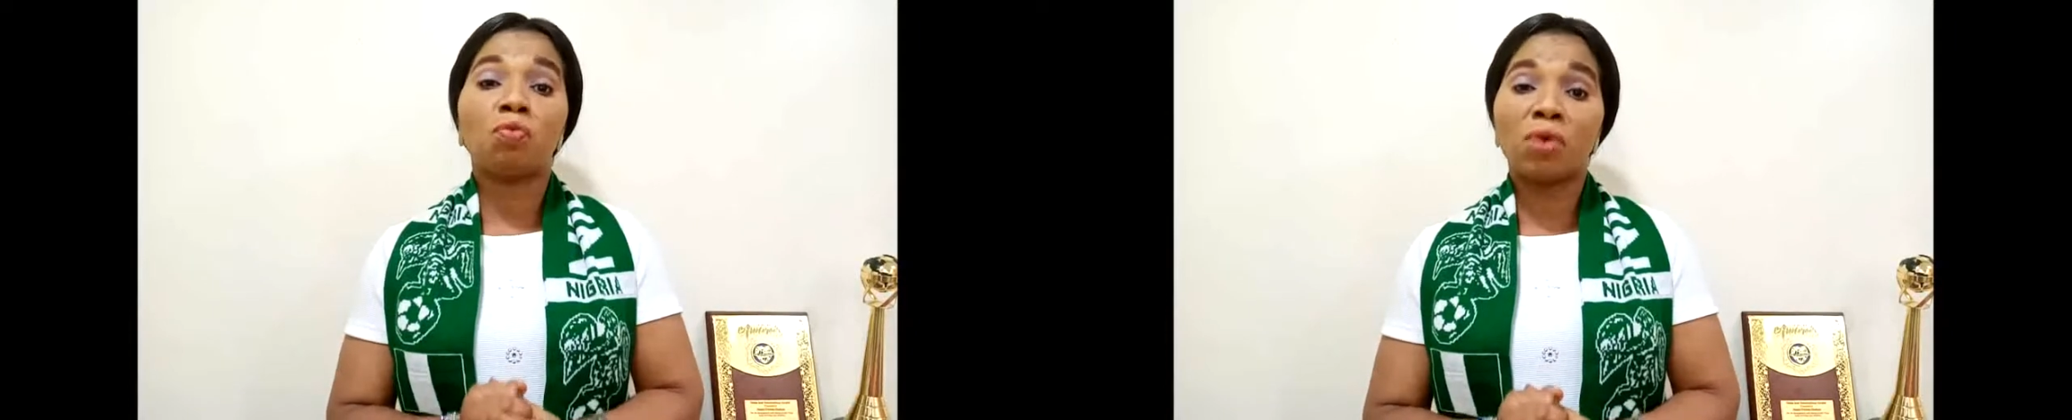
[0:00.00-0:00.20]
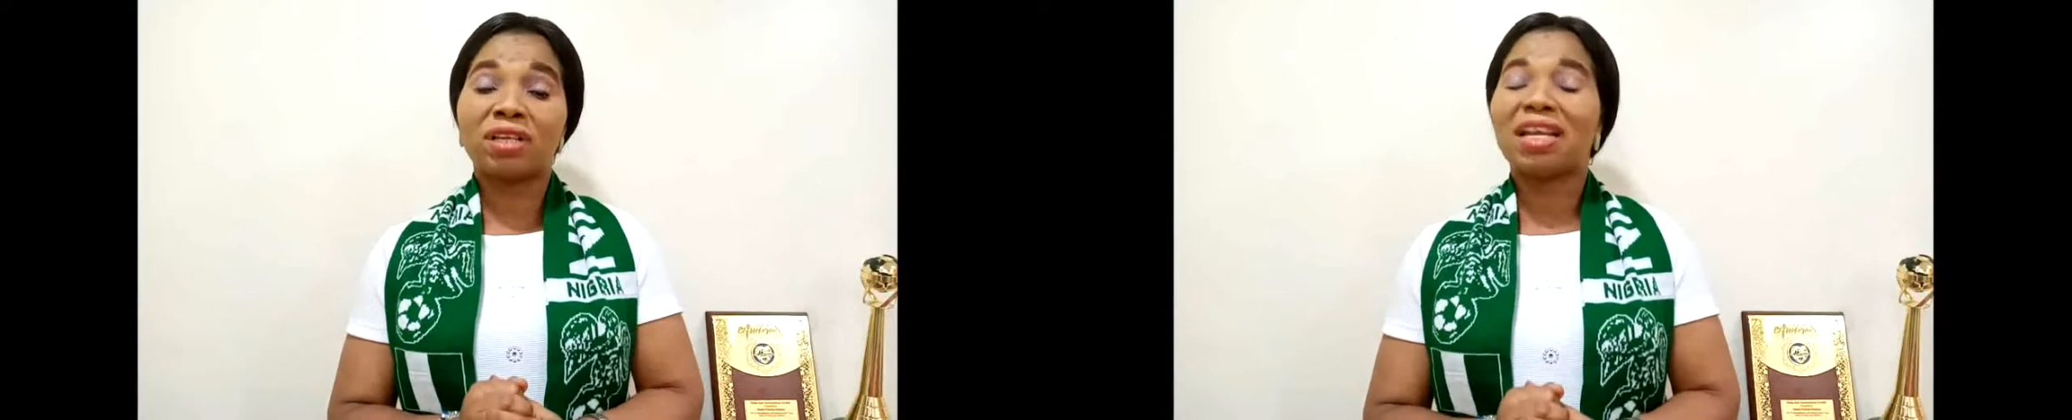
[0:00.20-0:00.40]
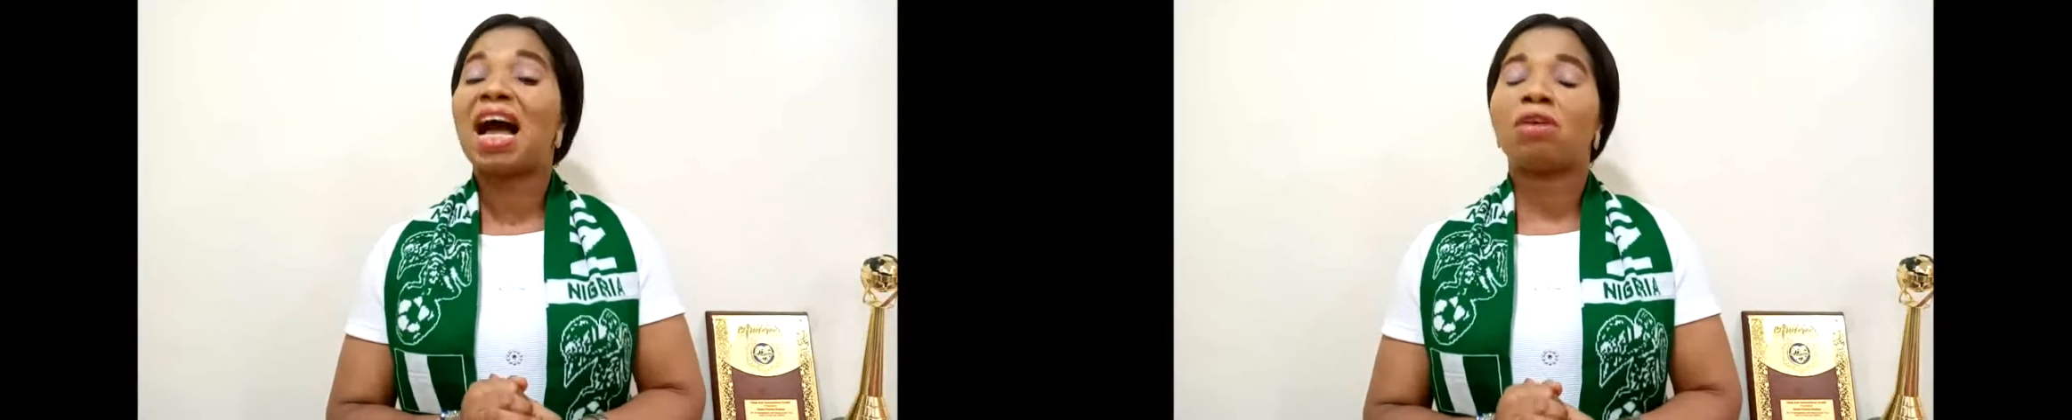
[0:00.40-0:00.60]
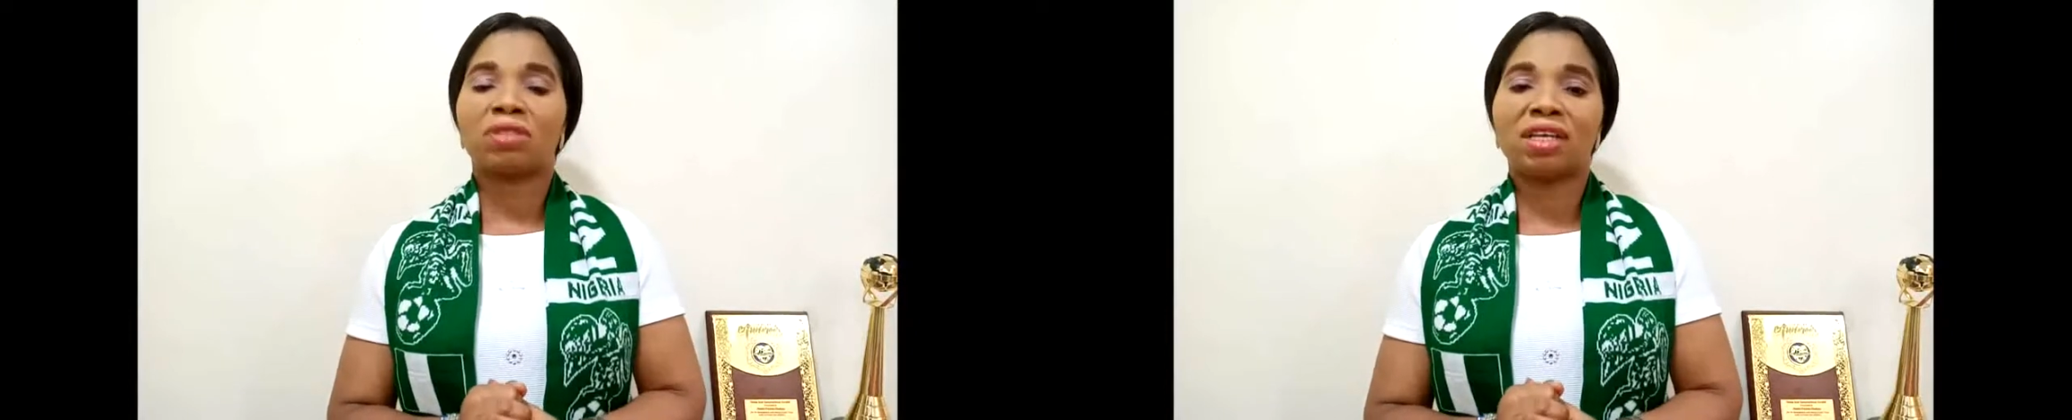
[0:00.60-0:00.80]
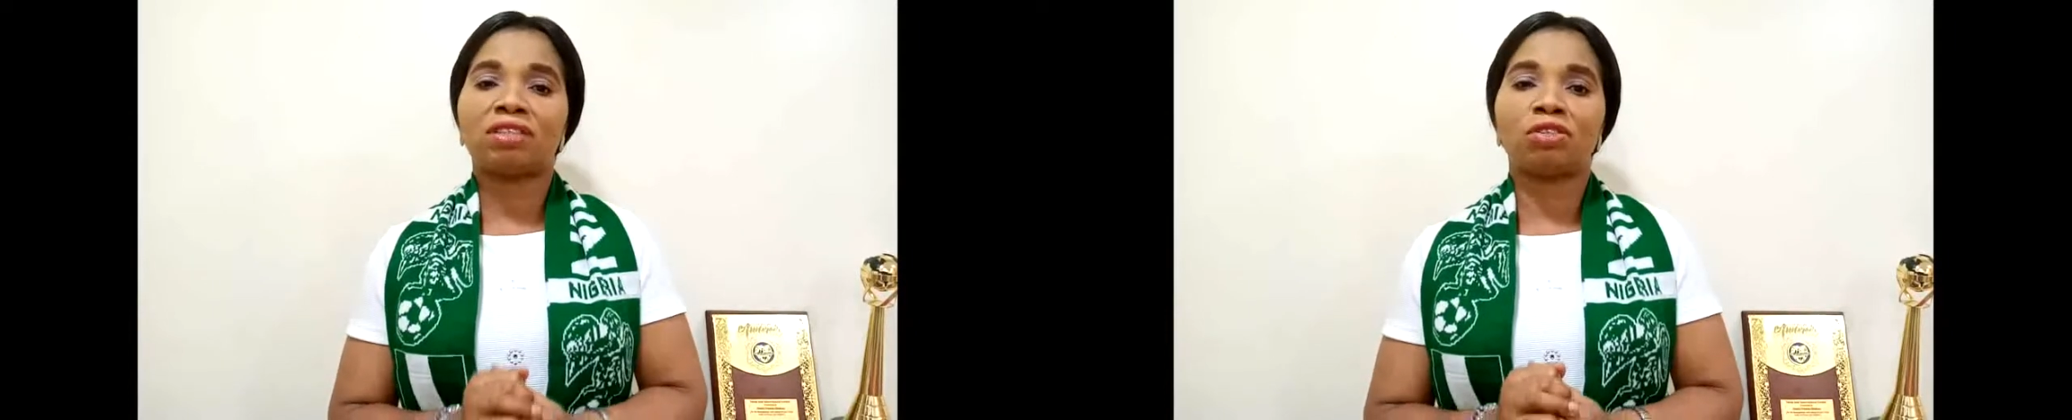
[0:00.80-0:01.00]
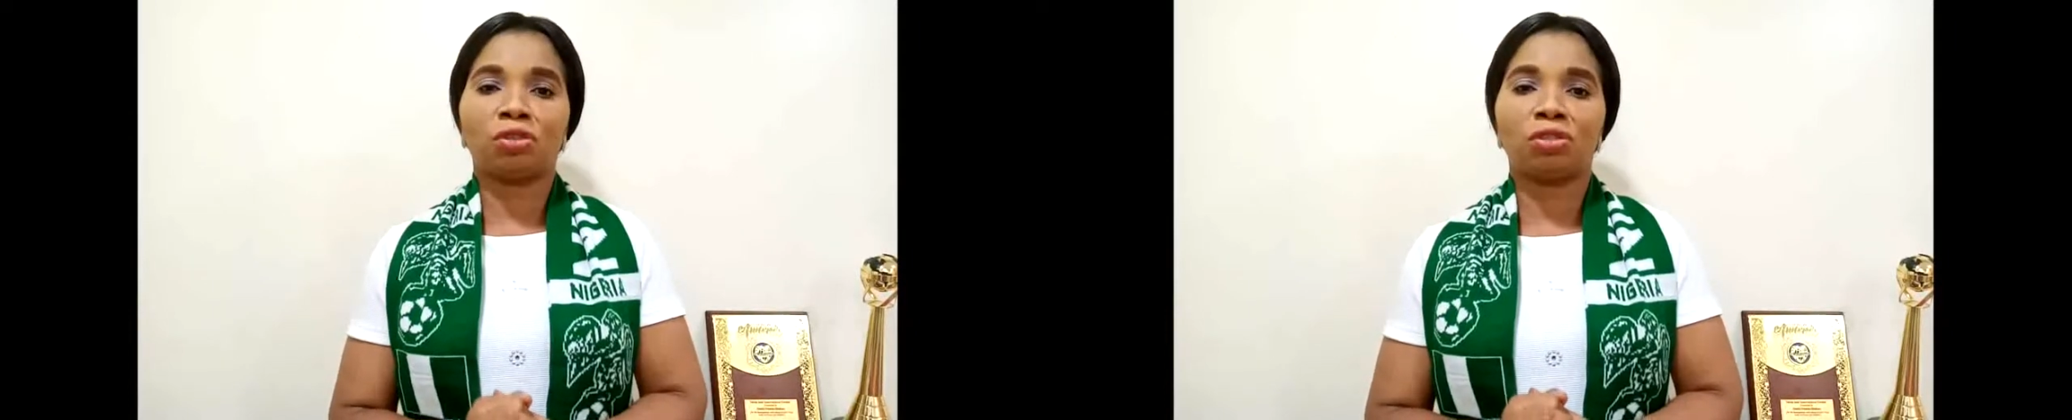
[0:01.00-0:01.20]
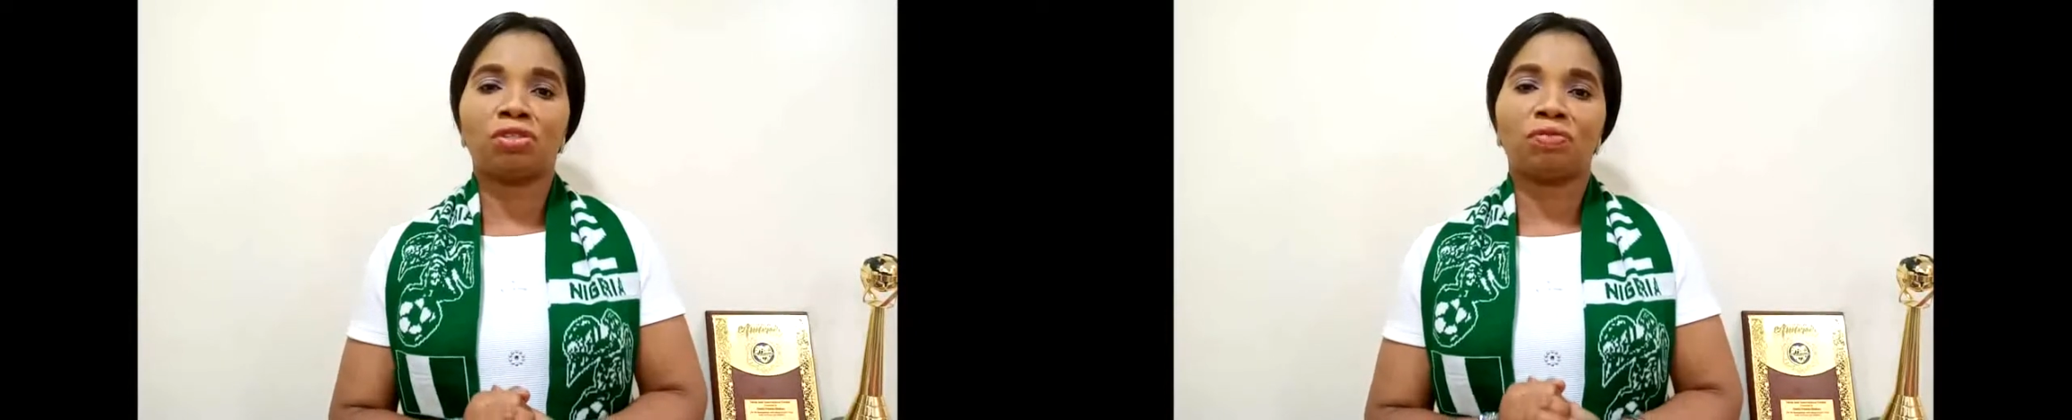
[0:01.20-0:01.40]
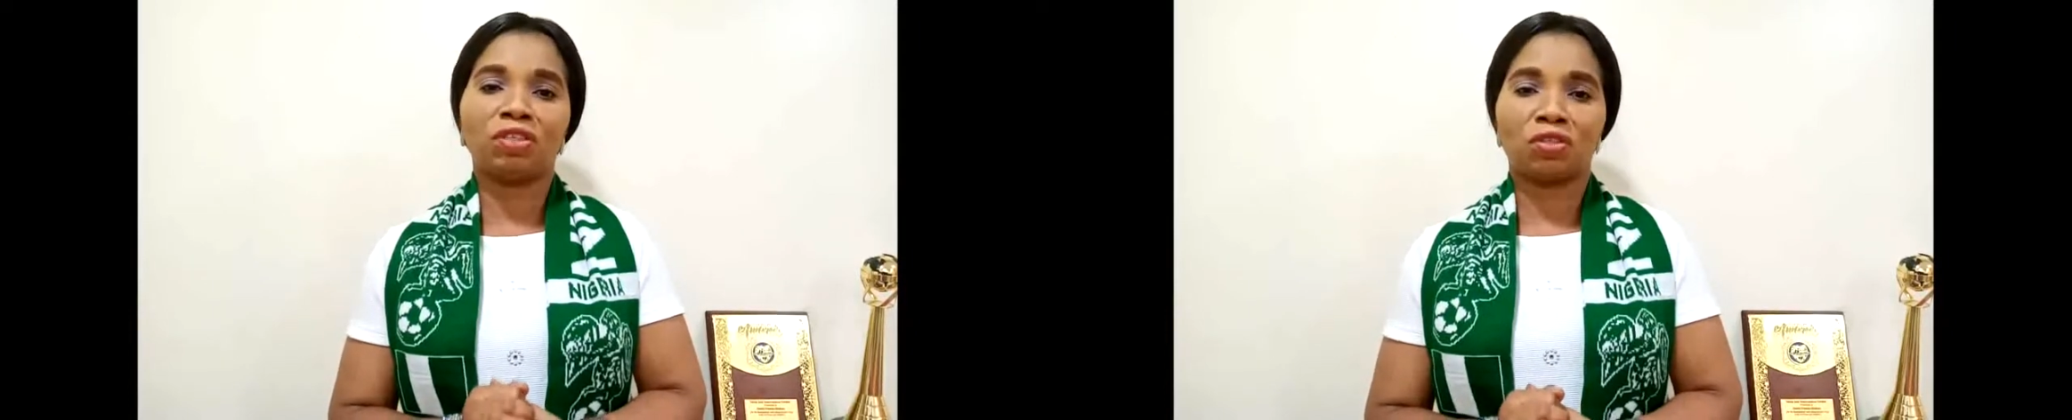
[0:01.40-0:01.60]
well outside the shores
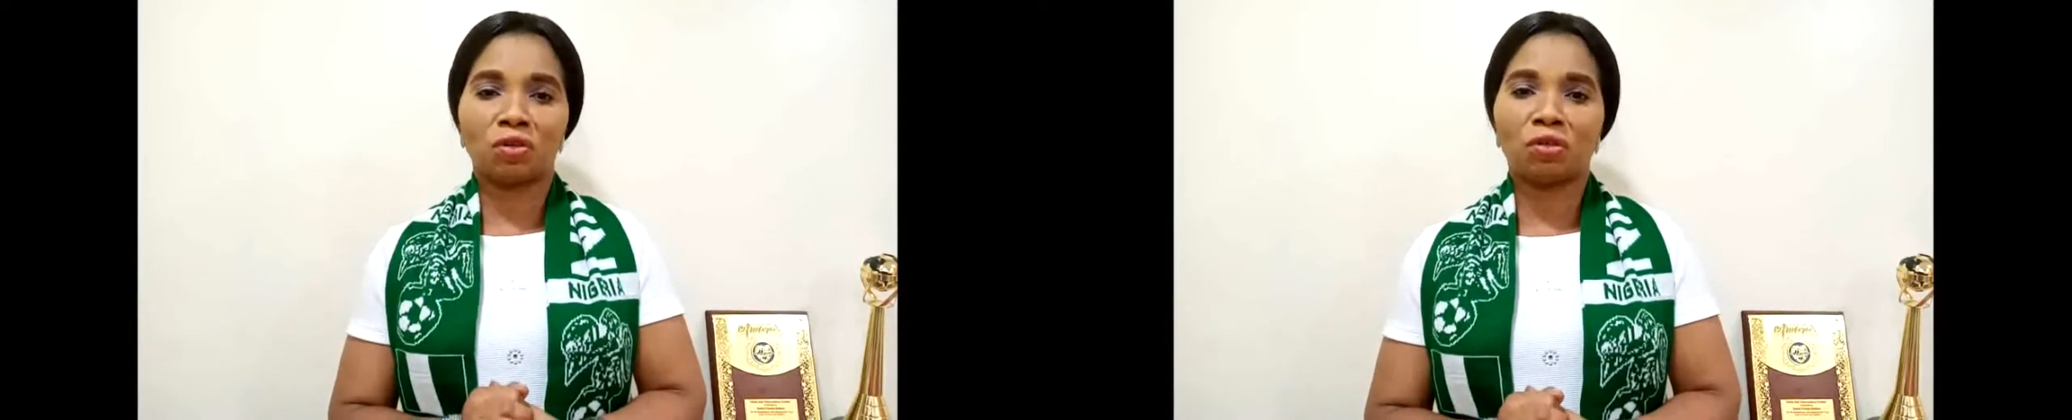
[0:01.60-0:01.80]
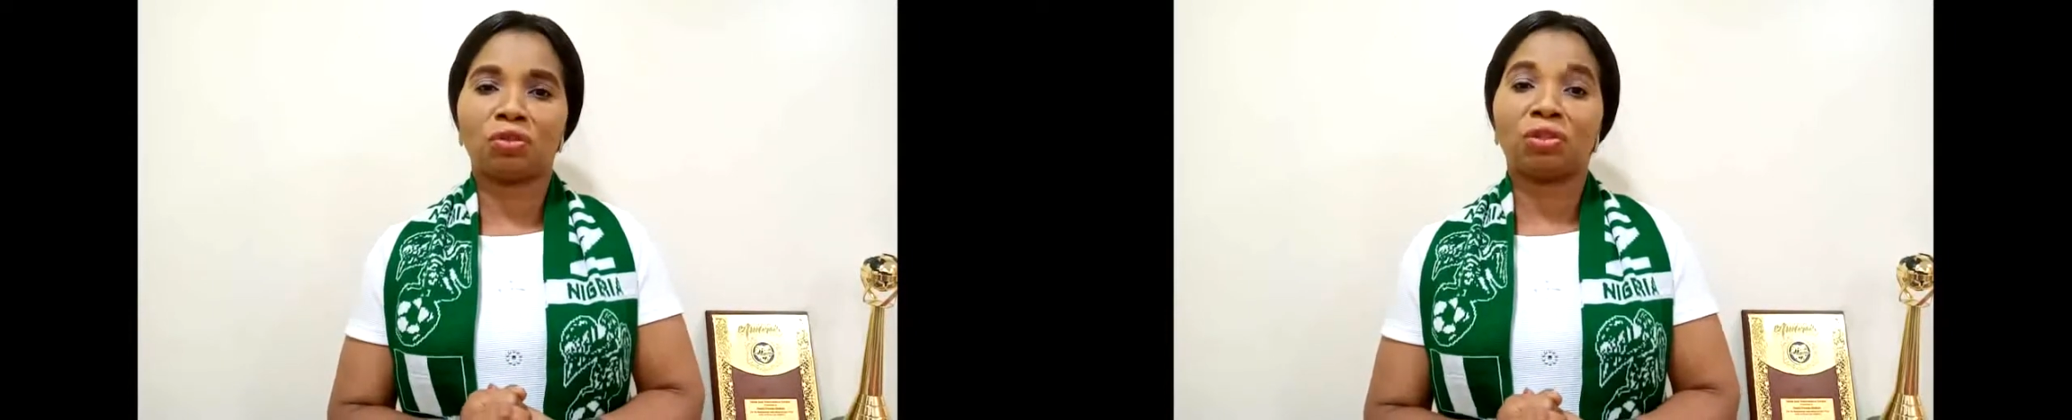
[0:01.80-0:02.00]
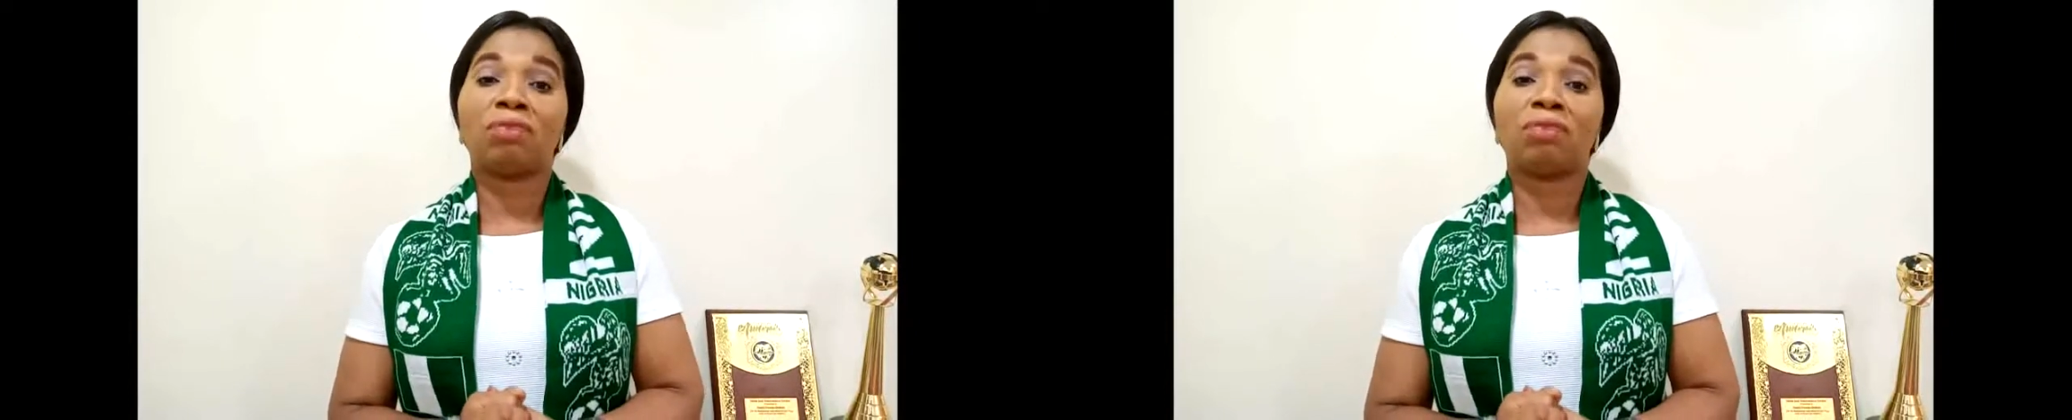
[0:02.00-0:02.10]
of this country.